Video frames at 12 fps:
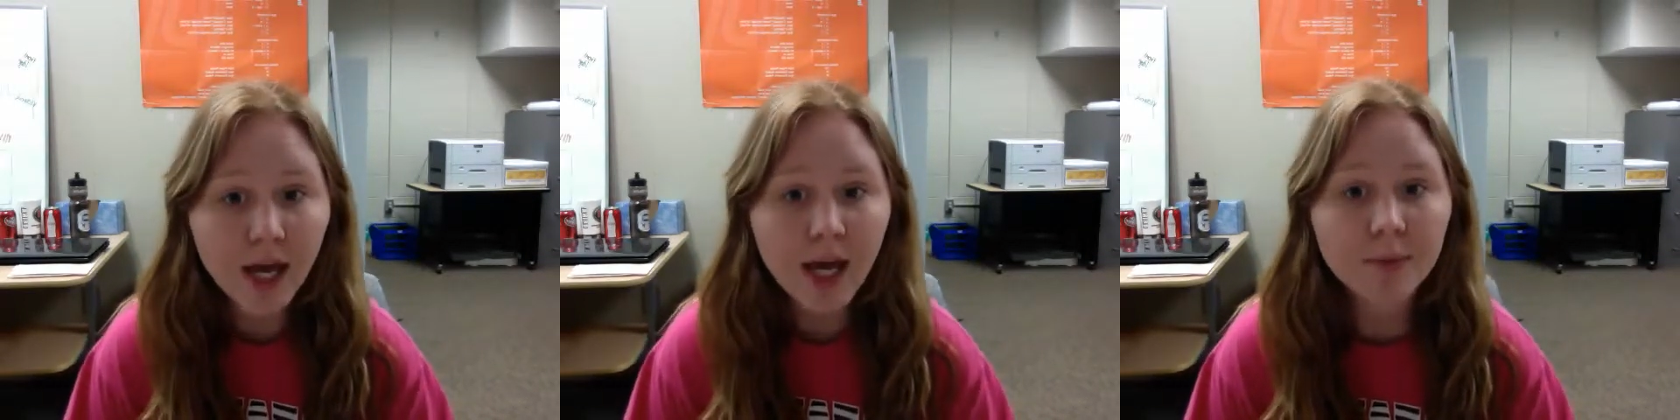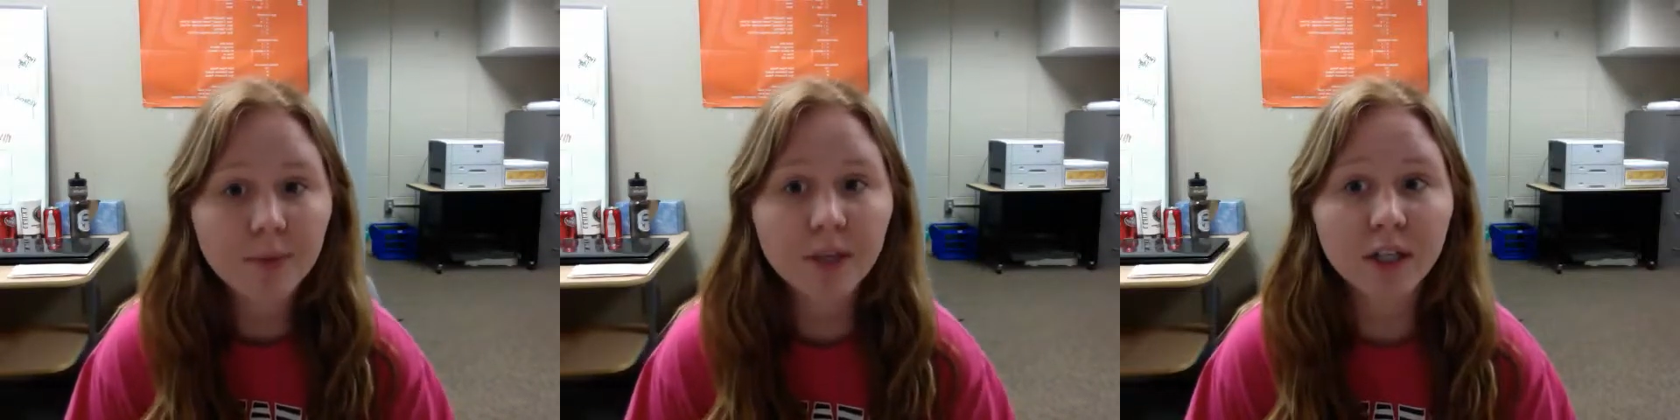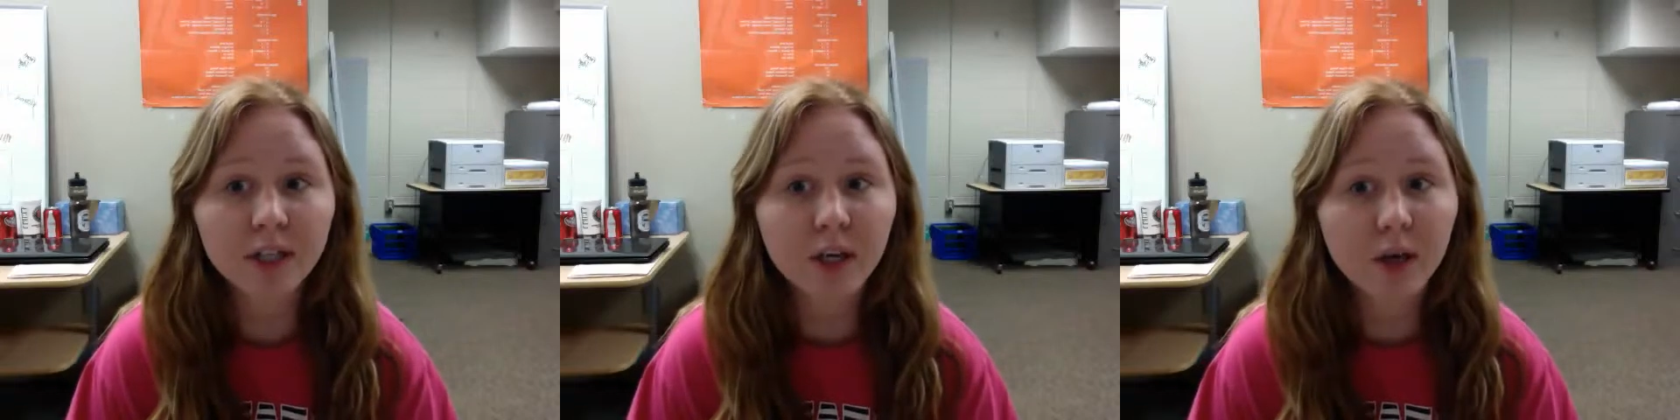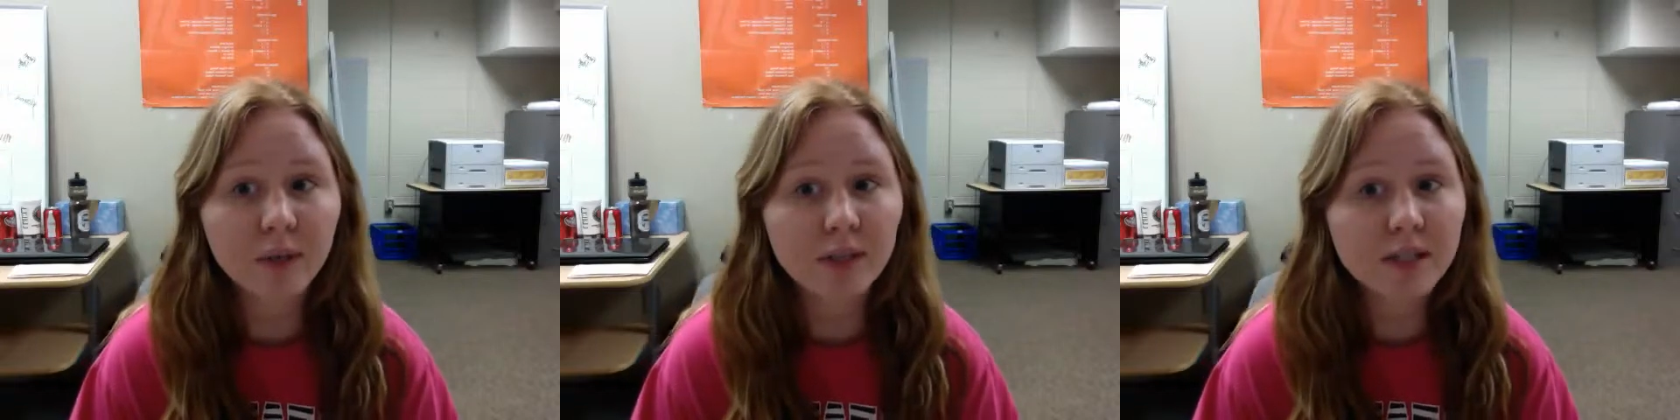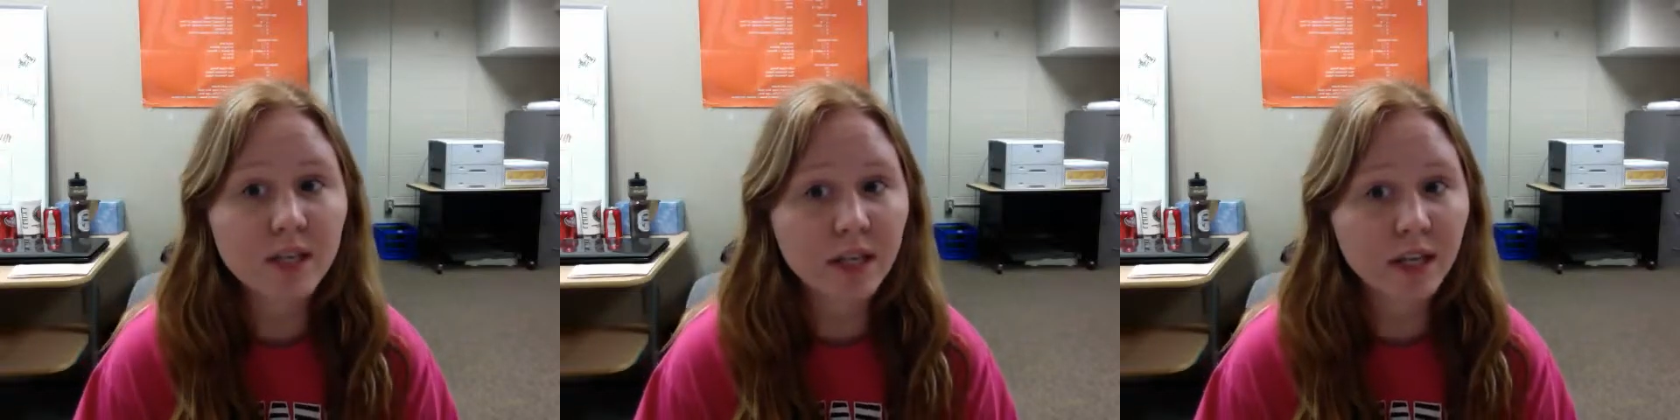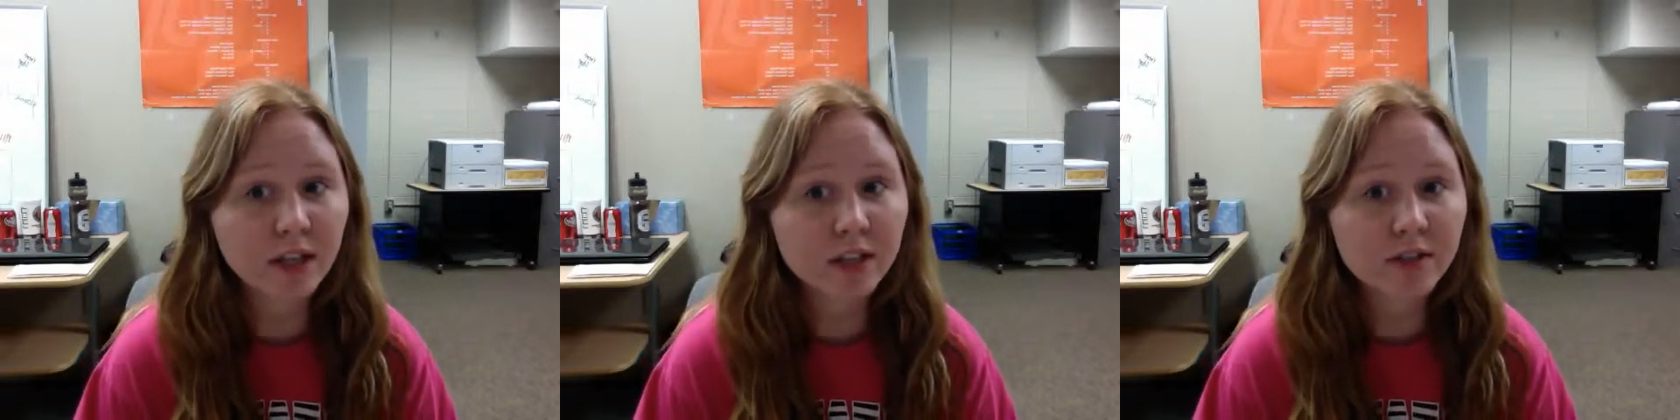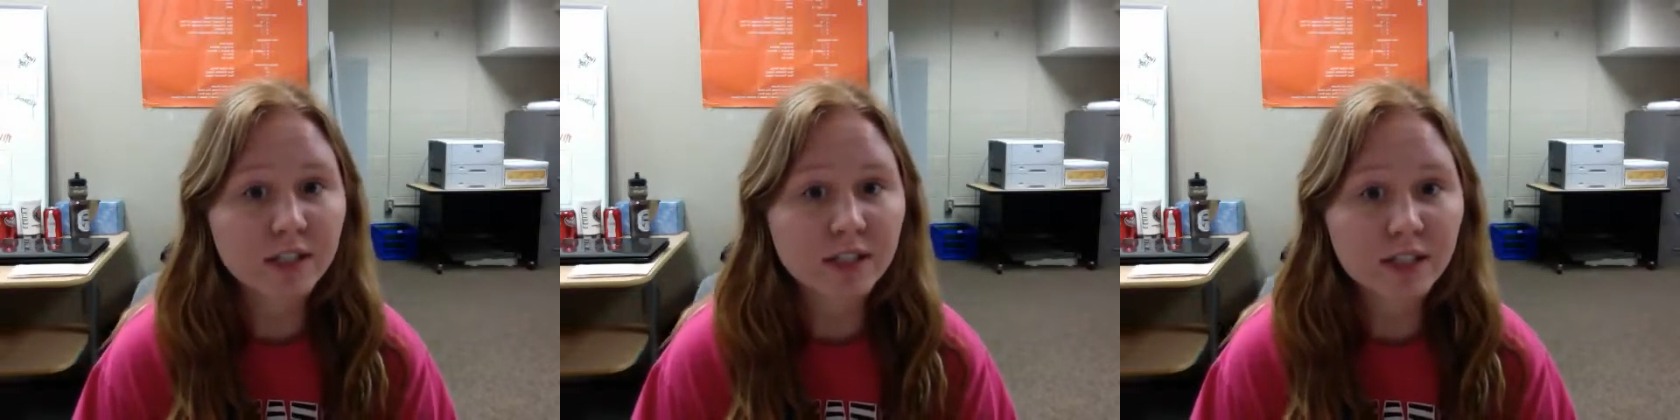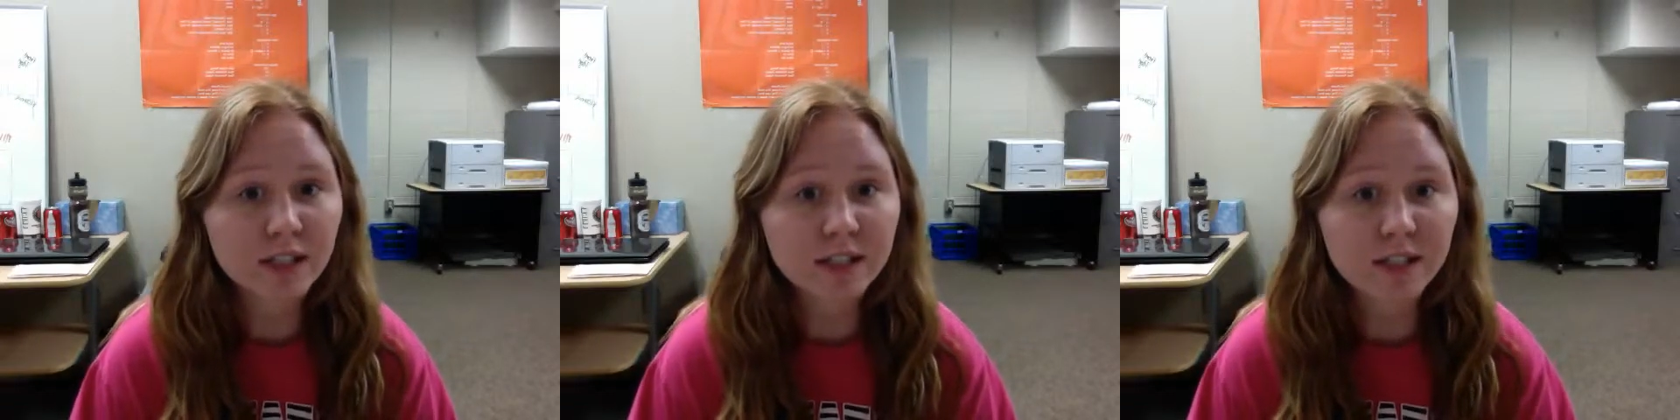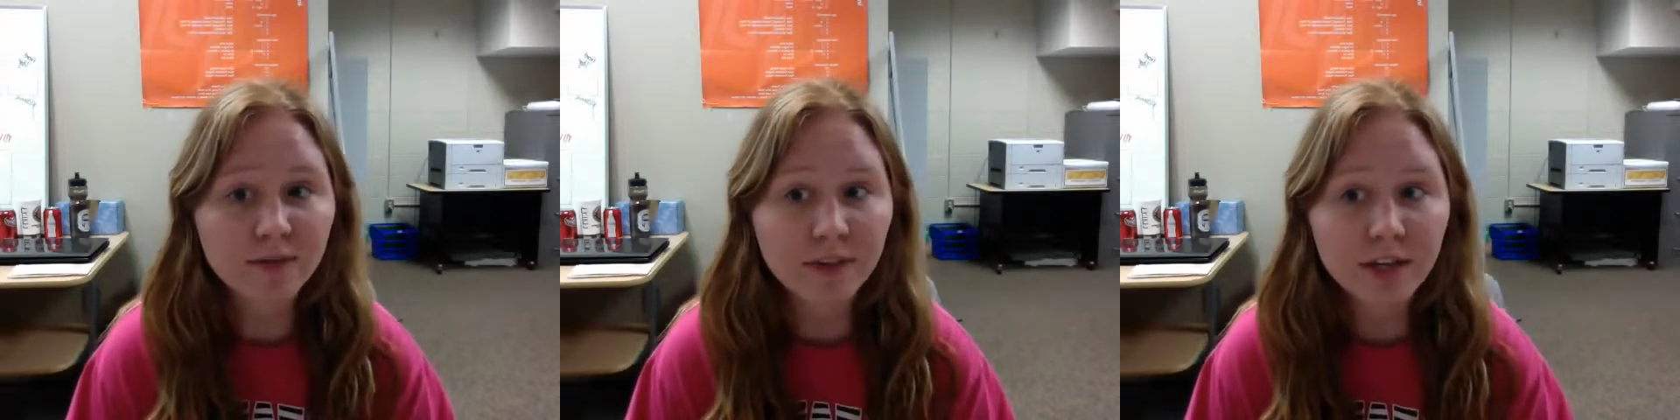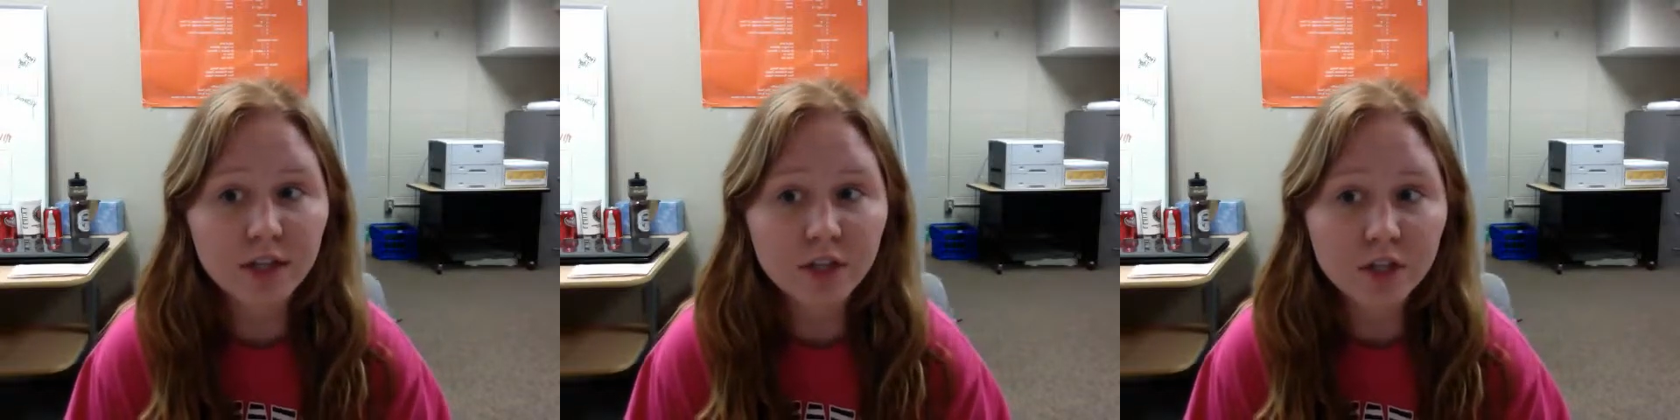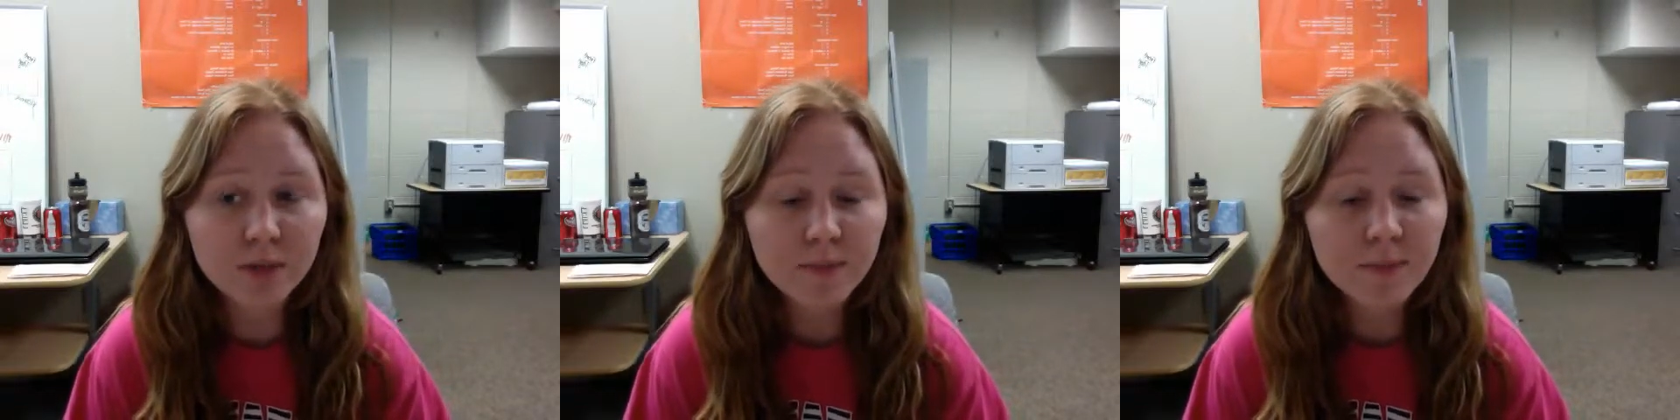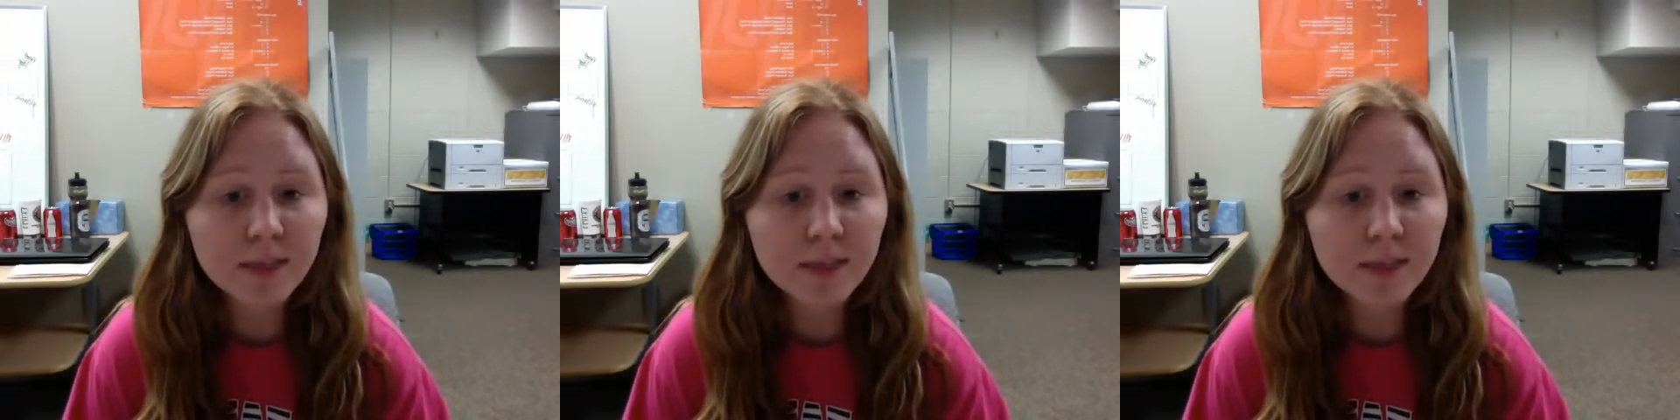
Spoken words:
and we're going to go into the characteristics of each.